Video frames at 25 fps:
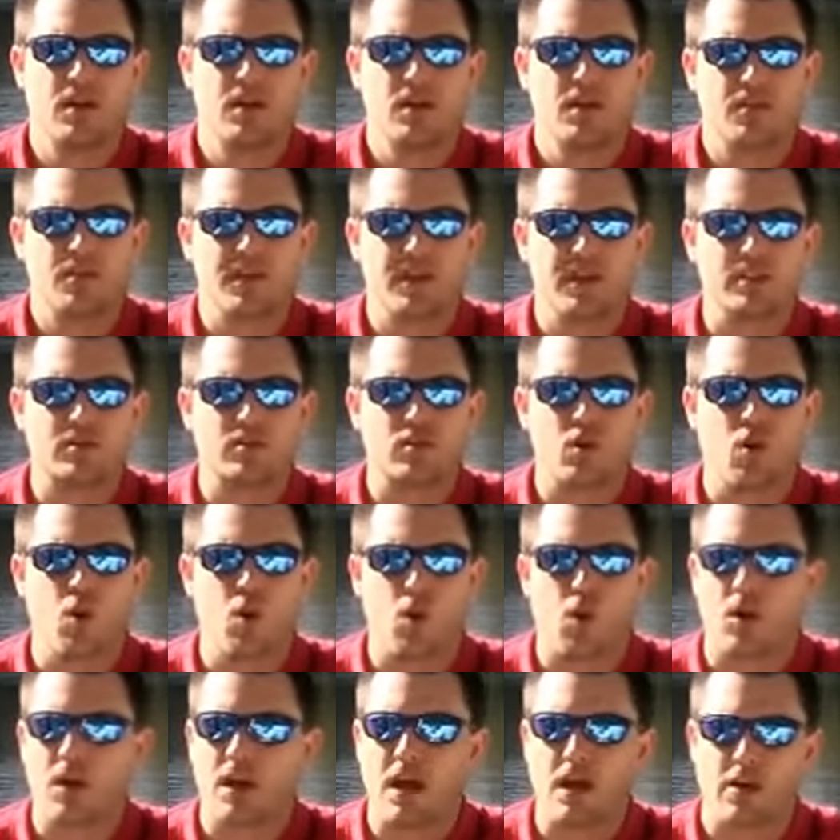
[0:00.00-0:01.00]
These
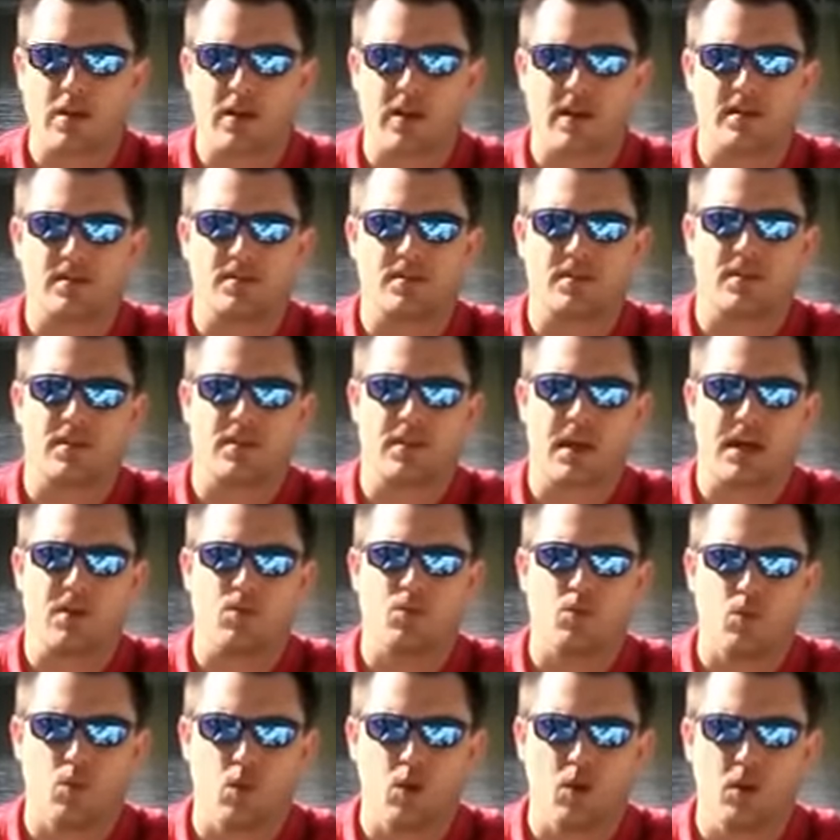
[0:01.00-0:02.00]
cored areas
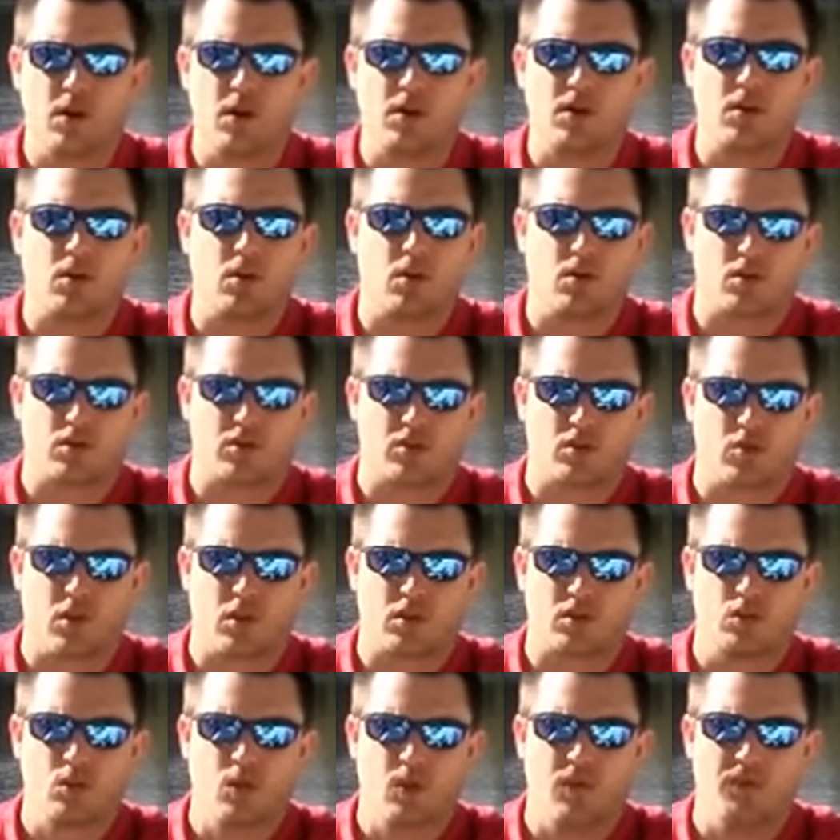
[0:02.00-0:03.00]
contain wood or
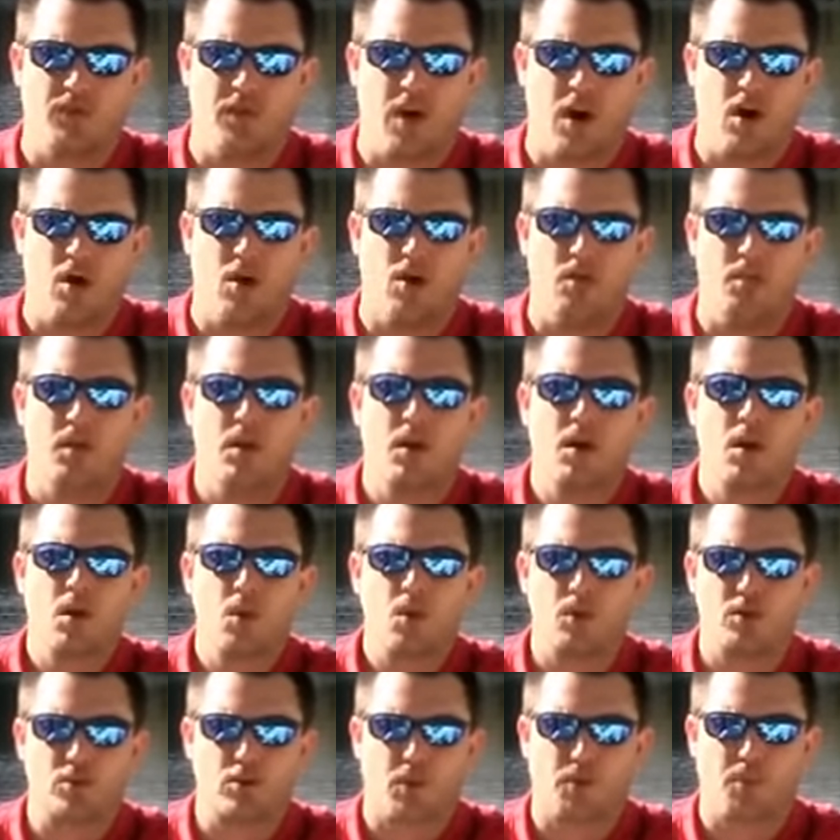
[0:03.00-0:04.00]
structural foam
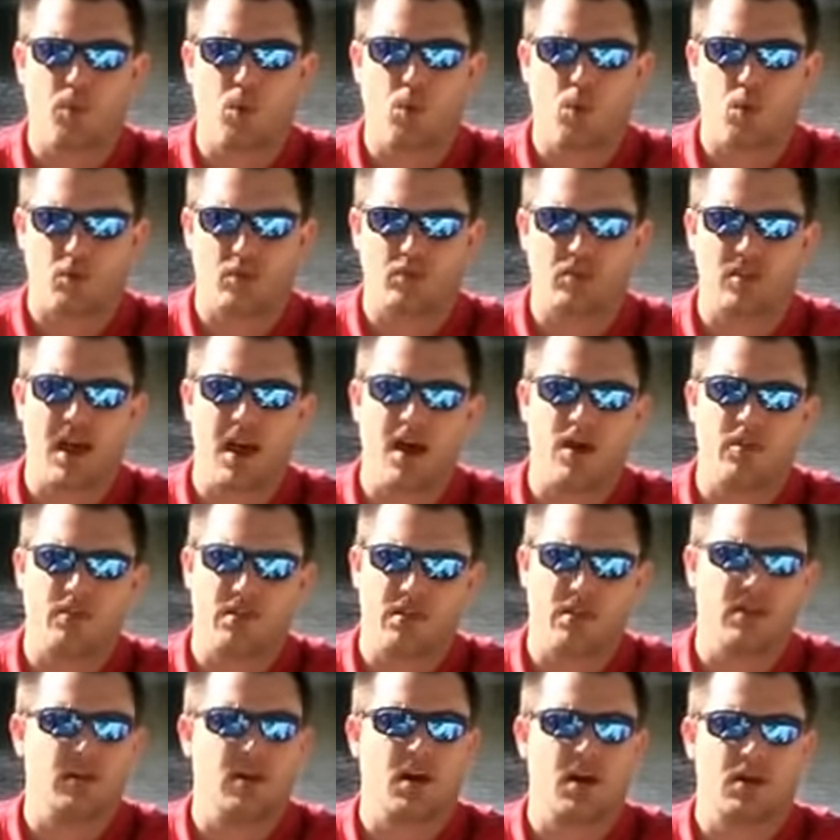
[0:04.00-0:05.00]
which are poor sound
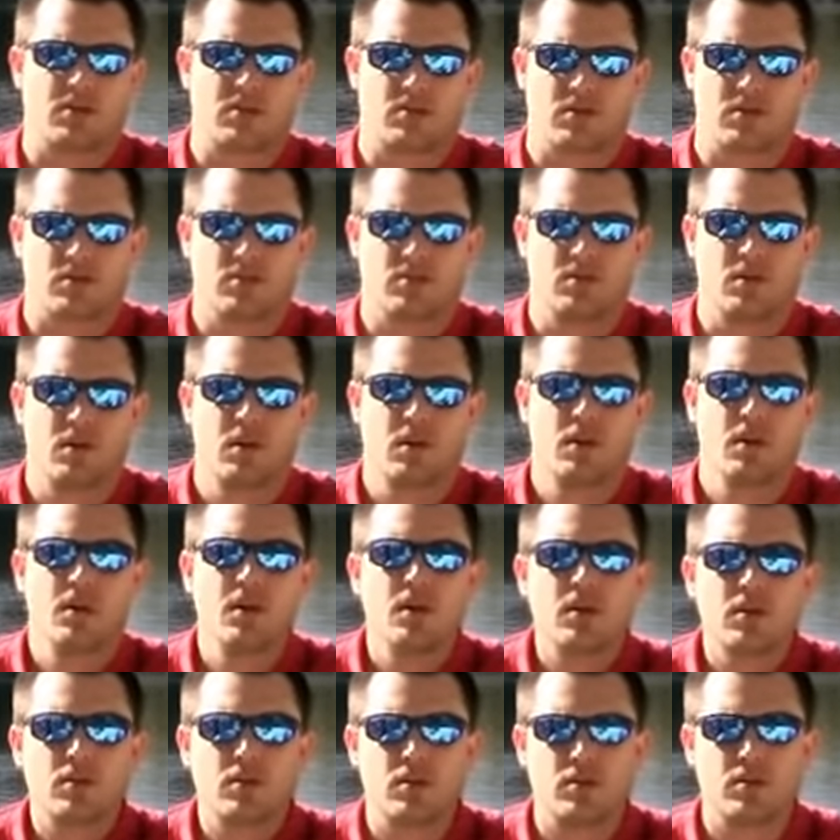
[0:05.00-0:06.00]
conductors.
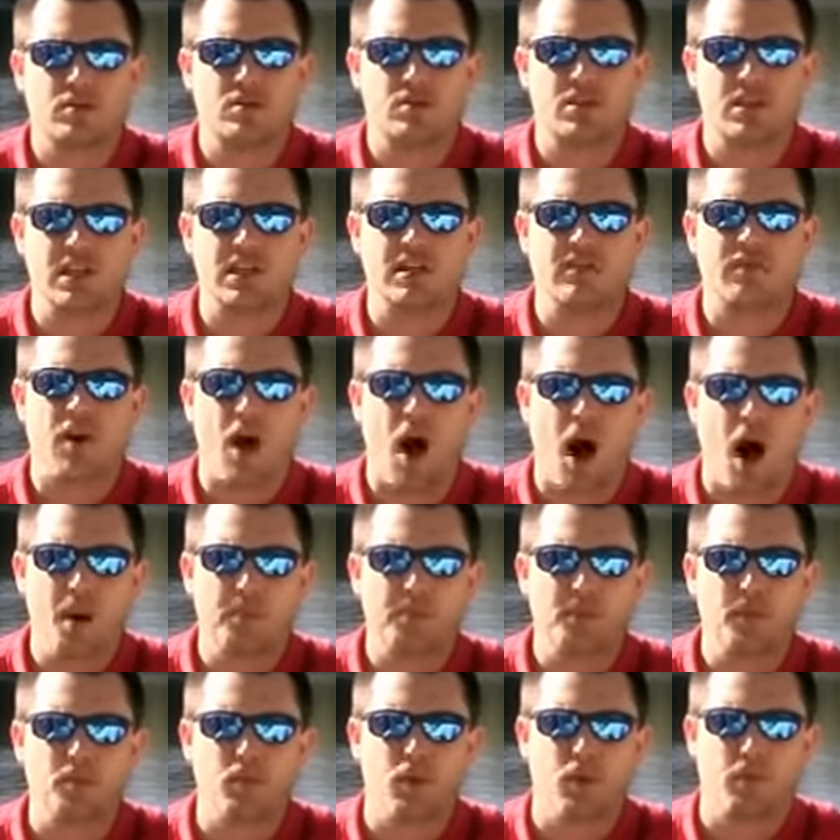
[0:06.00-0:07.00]
To achieve
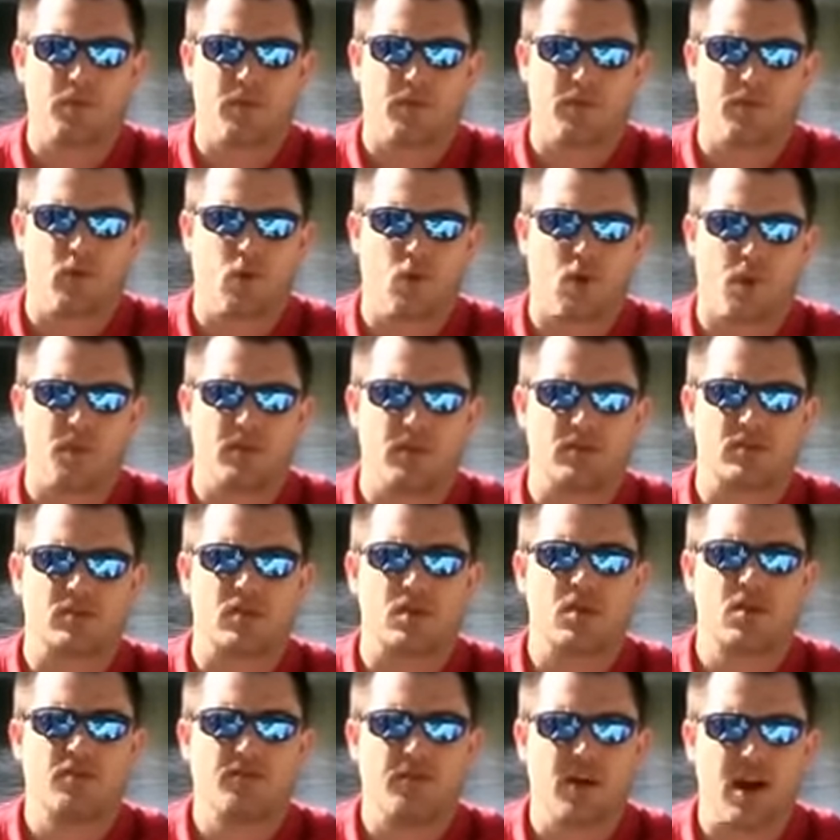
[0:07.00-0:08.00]
optimal performance,
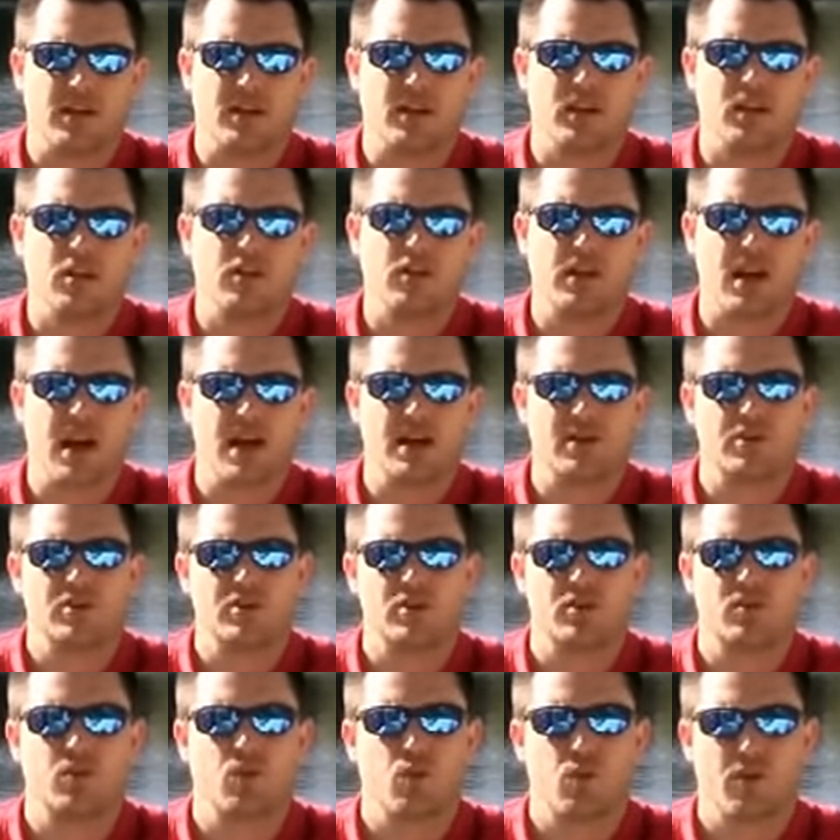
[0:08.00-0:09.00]
find a
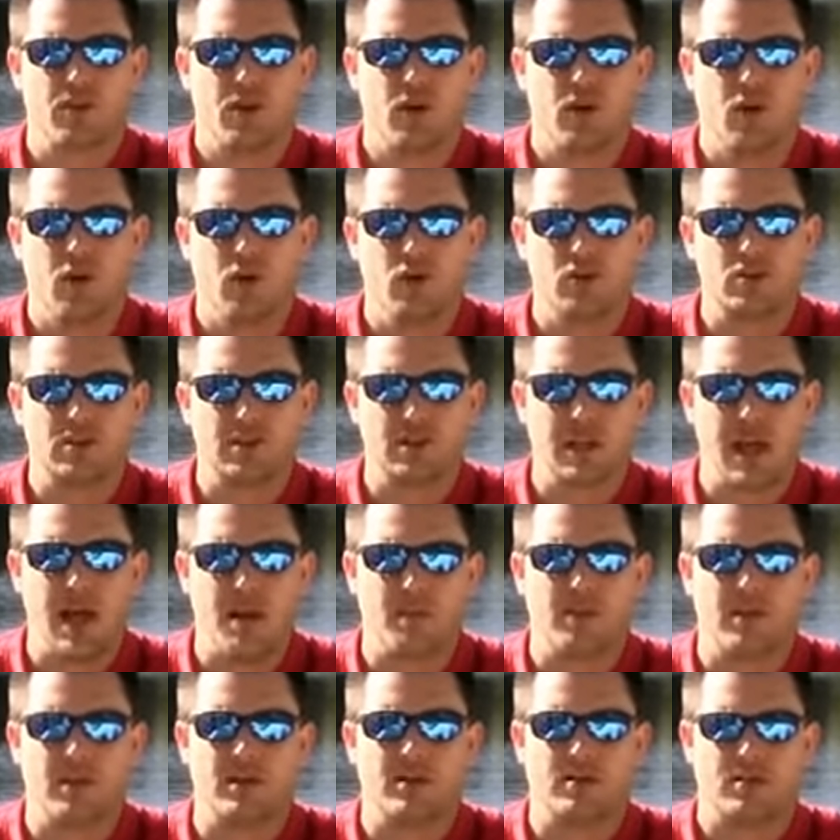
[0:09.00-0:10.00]
location where the hull's
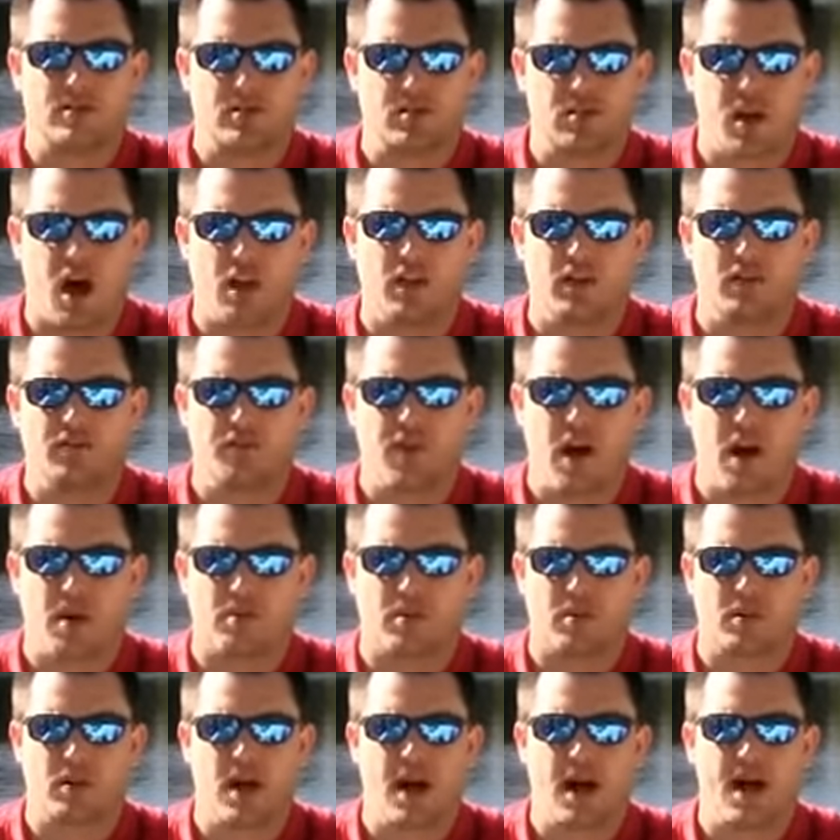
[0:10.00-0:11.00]
laminate is solid
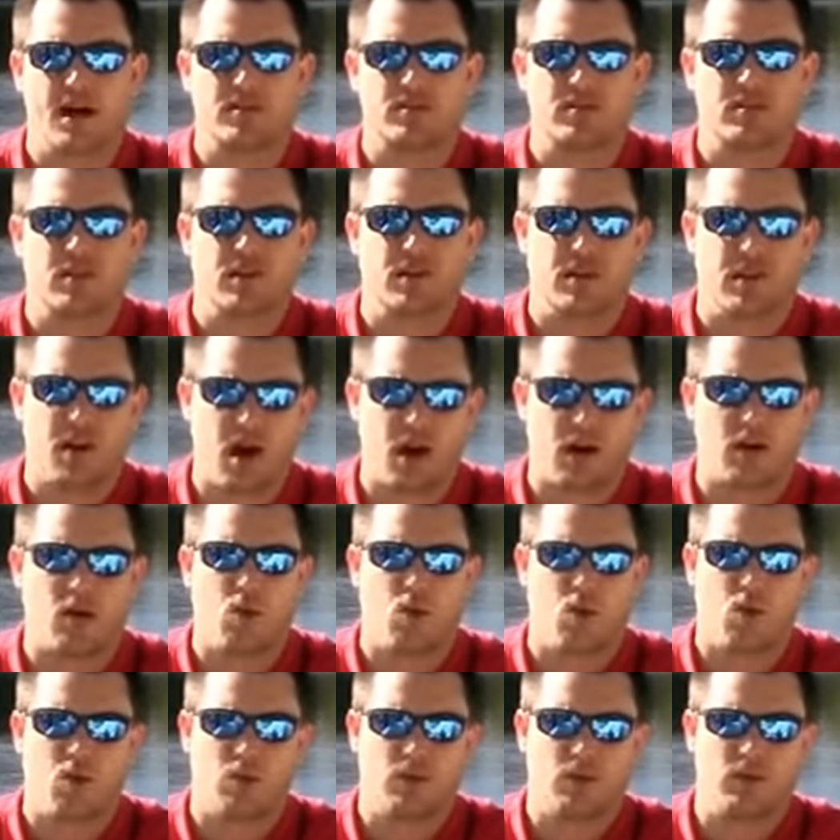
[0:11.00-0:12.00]
fiberglass and not
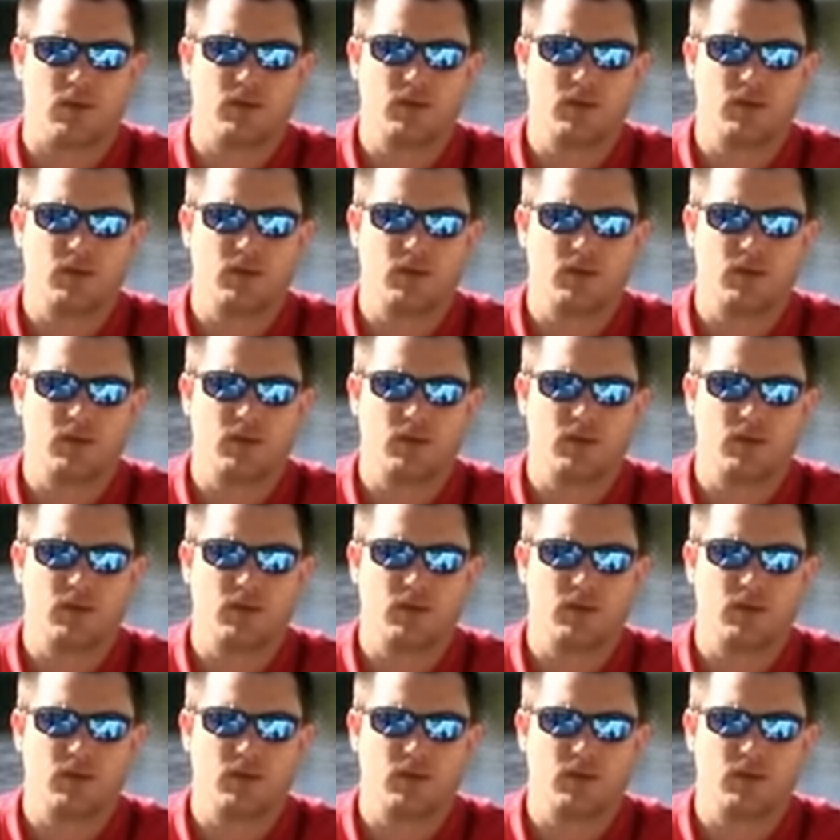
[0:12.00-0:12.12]
cored.